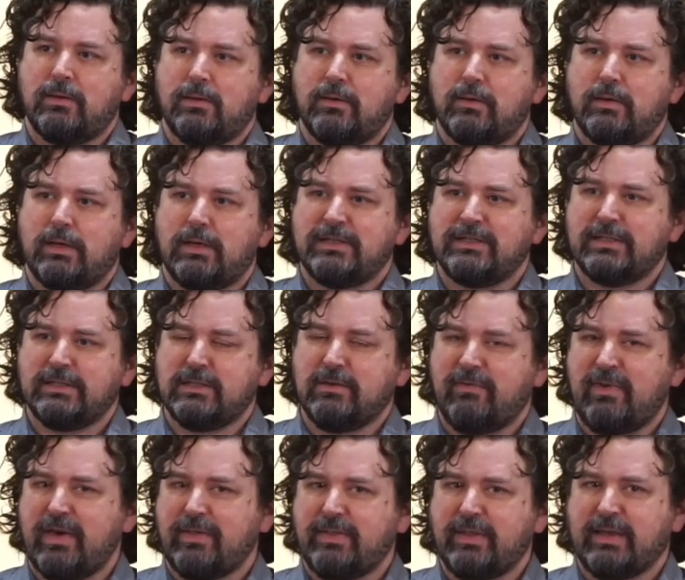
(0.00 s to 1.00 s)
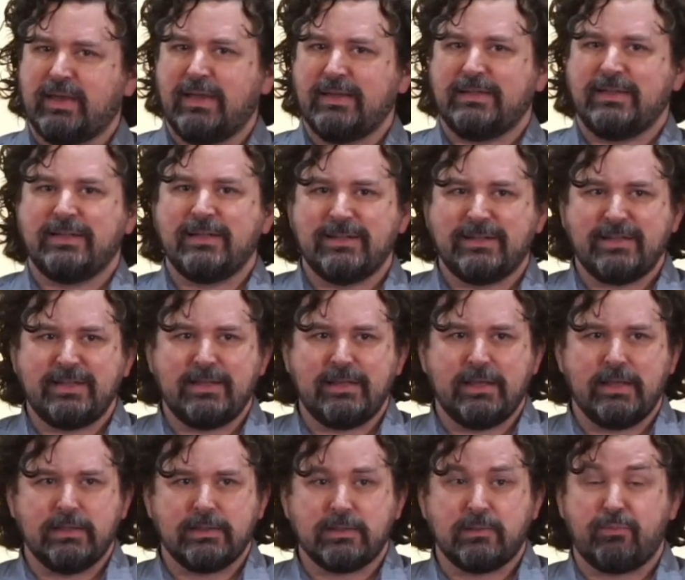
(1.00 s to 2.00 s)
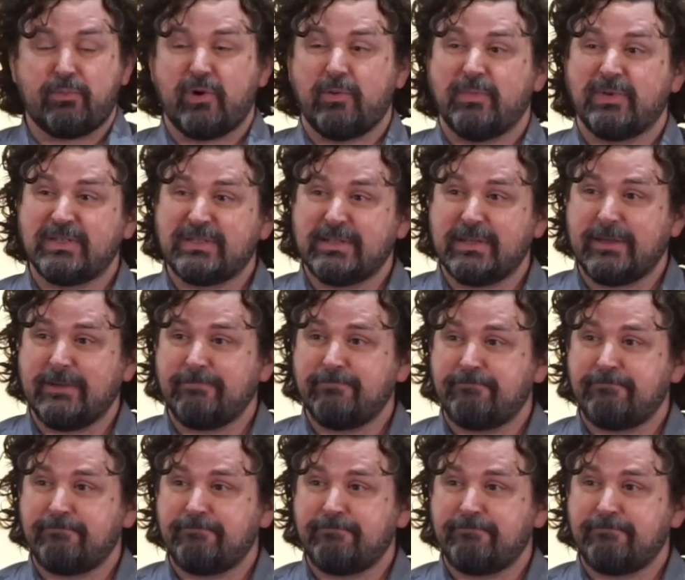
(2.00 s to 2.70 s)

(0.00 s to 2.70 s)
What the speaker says: a sense of ethnic identity and supremacy.